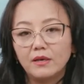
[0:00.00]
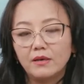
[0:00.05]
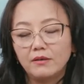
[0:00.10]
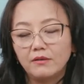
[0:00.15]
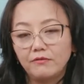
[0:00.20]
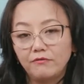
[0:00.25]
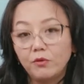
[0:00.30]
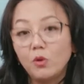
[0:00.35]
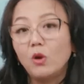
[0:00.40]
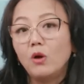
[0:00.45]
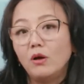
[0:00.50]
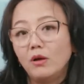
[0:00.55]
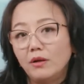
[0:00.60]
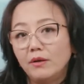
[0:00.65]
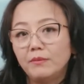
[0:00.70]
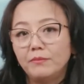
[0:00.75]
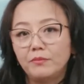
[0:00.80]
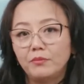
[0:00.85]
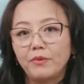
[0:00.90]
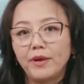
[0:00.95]
flaw.
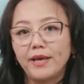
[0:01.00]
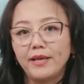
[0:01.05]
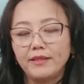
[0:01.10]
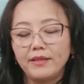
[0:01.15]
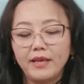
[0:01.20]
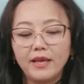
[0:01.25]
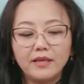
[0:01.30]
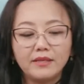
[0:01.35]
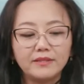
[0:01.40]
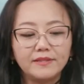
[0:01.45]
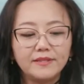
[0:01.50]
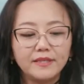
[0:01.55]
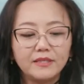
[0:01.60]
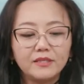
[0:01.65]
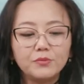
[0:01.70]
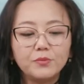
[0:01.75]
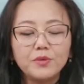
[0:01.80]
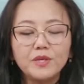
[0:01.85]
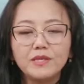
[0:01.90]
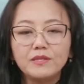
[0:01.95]
Right, they had
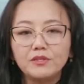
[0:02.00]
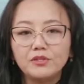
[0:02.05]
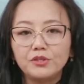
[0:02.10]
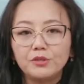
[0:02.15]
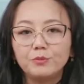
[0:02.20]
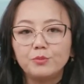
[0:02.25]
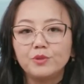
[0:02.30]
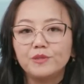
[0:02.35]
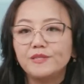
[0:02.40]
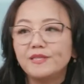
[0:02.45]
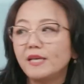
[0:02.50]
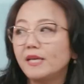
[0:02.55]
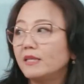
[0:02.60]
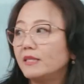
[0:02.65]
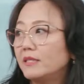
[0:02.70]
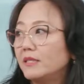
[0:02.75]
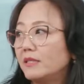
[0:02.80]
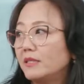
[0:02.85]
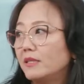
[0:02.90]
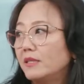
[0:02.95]
6 weeks to
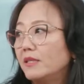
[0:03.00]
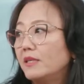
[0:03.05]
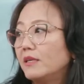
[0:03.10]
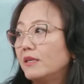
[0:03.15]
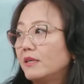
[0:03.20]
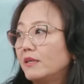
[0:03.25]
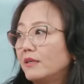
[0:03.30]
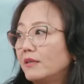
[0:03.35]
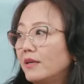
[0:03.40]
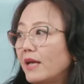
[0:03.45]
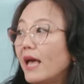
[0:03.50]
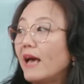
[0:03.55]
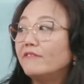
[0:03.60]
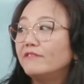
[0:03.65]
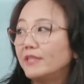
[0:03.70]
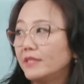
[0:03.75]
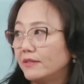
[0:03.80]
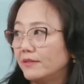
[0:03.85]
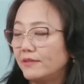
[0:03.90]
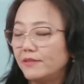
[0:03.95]
present their
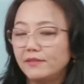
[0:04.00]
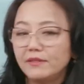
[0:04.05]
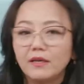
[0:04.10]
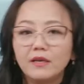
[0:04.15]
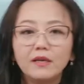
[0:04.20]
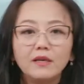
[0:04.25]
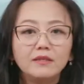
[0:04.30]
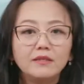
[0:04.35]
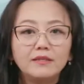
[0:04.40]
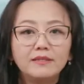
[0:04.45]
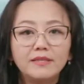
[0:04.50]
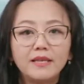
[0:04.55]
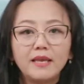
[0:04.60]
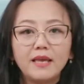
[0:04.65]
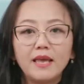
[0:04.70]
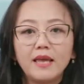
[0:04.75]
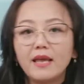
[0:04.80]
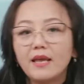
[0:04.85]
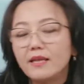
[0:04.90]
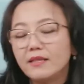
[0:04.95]
evidence to
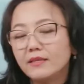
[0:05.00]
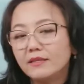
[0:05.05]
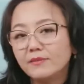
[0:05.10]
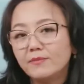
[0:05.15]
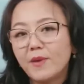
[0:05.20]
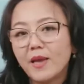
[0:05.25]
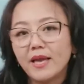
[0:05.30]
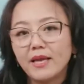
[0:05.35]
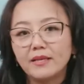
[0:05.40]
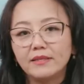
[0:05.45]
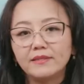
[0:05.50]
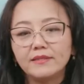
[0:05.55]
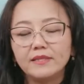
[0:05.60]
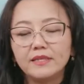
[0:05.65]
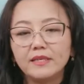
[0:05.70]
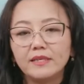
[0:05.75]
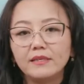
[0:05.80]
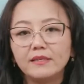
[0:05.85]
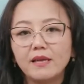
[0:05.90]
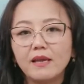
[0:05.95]
say, hey, this man
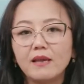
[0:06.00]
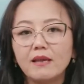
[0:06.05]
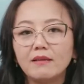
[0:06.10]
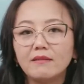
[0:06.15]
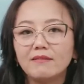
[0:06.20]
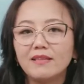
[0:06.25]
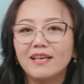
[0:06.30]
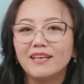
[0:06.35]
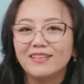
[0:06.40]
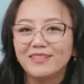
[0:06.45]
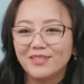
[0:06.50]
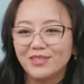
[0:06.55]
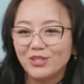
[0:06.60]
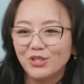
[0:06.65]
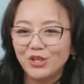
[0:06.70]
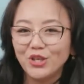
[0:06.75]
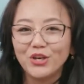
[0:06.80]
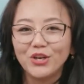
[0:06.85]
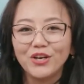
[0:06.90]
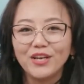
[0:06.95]
sitting in the
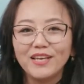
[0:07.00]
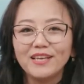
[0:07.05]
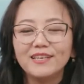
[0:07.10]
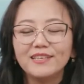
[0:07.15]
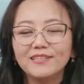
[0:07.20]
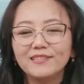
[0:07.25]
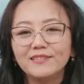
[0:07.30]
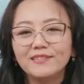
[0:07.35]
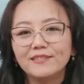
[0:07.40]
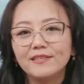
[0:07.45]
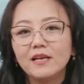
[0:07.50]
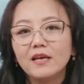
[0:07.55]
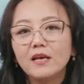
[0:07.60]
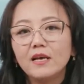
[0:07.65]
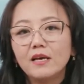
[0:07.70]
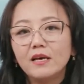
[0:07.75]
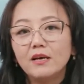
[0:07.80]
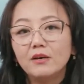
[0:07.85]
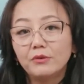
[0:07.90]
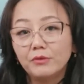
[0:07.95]
chair is
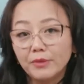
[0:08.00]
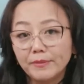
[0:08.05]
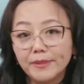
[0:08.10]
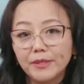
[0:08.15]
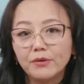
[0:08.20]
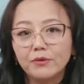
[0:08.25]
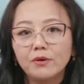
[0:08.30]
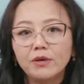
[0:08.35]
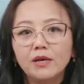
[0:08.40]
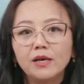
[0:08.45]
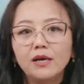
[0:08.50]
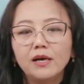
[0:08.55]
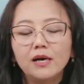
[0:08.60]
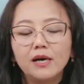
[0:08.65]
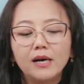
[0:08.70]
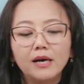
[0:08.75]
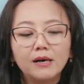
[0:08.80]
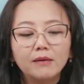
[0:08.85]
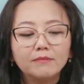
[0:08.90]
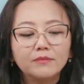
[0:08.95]
a criminal.
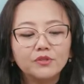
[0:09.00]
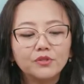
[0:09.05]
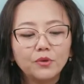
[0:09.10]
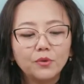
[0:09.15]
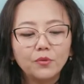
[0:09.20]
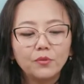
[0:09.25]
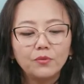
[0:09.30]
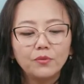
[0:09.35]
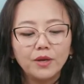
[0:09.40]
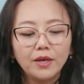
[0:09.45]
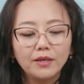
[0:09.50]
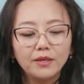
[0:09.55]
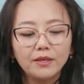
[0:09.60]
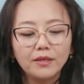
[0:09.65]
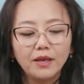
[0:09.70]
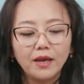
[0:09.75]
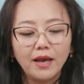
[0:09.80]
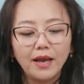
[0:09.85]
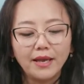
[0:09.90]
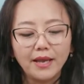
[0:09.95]
So
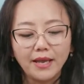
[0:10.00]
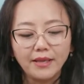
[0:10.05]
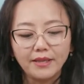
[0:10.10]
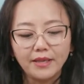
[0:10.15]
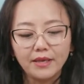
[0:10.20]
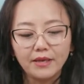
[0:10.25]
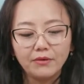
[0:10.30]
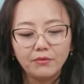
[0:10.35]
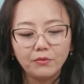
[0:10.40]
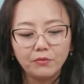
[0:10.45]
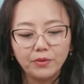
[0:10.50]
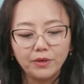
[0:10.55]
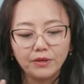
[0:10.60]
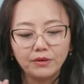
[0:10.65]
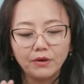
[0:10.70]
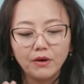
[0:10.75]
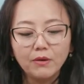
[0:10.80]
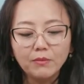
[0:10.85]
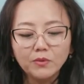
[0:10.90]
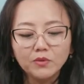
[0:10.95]
I think
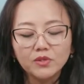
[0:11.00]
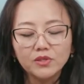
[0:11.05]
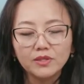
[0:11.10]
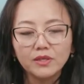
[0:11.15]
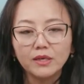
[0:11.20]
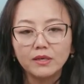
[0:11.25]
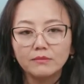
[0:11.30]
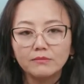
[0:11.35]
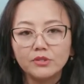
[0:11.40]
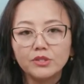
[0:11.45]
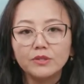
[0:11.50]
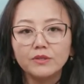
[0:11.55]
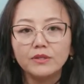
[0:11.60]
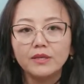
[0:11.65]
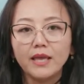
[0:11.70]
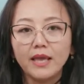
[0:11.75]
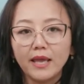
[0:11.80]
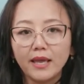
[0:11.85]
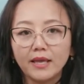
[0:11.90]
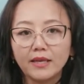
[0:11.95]
we're almost come to
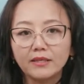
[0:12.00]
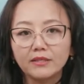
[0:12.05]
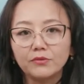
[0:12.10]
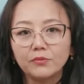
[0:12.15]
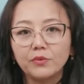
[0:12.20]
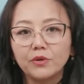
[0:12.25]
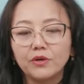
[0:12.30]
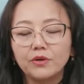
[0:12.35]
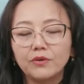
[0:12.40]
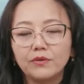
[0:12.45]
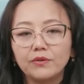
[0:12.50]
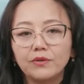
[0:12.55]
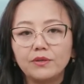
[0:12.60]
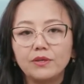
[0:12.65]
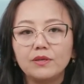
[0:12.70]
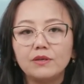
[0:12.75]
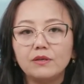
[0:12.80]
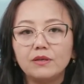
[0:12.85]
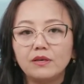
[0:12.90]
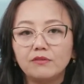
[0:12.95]
the end where
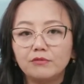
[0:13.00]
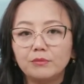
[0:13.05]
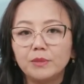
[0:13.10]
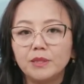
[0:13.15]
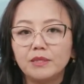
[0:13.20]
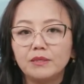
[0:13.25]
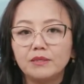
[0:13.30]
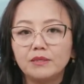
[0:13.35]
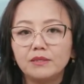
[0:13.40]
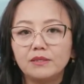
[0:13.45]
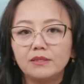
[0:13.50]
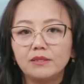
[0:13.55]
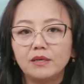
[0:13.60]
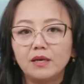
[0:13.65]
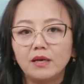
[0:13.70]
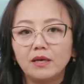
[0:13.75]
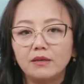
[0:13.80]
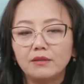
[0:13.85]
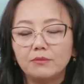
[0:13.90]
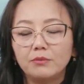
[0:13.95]
the government,
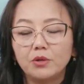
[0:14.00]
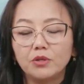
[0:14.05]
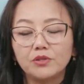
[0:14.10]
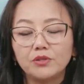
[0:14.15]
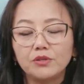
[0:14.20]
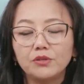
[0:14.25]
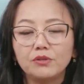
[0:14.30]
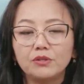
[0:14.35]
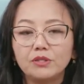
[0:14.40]
the prosecutor